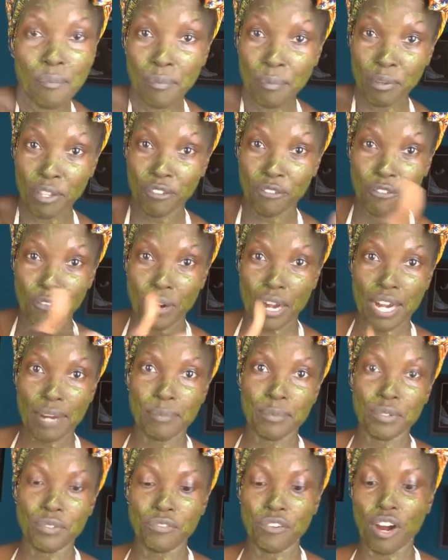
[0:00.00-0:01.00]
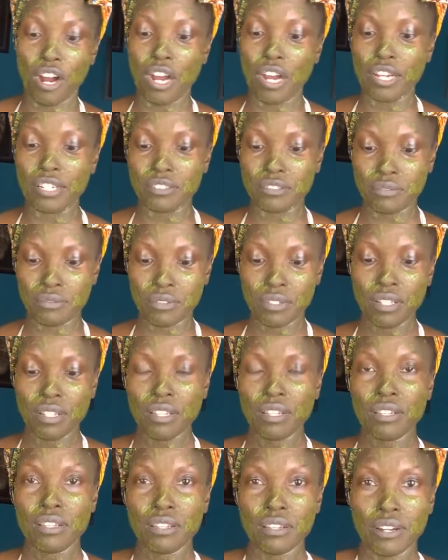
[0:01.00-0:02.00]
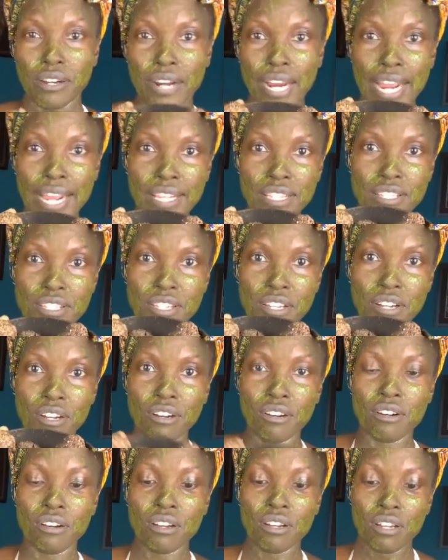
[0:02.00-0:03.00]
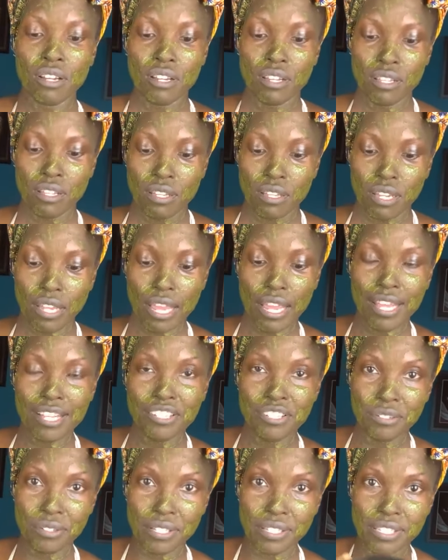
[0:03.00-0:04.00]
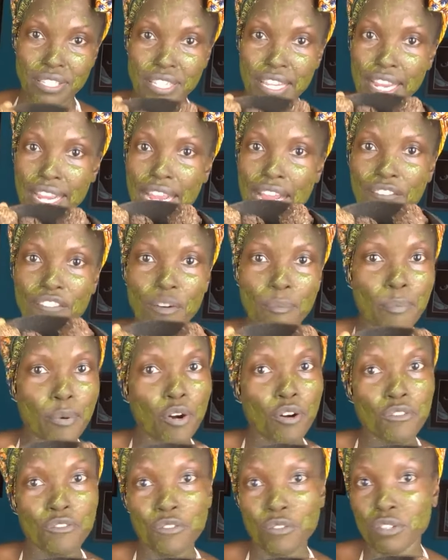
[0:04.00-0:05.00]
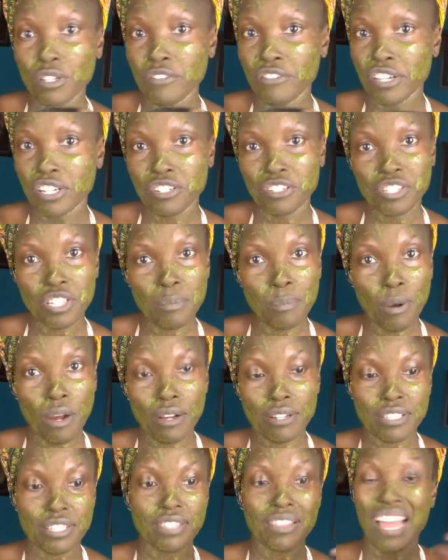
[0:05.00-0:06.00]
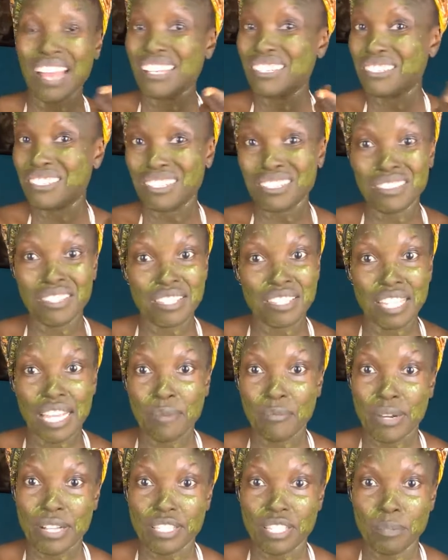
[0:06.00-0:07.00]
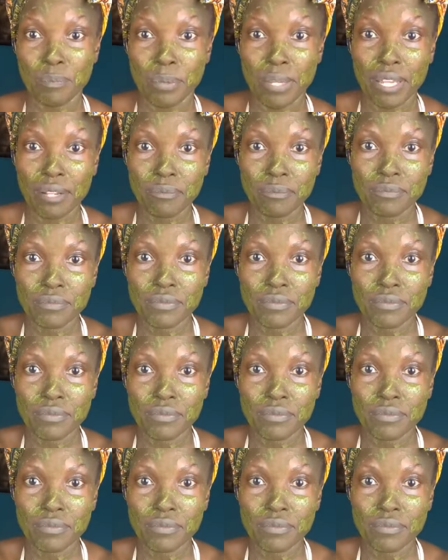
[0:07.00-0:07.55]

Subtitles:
before I move on? All right, so as you can see, I have a bowl full of energy balls, and I did the same recipe.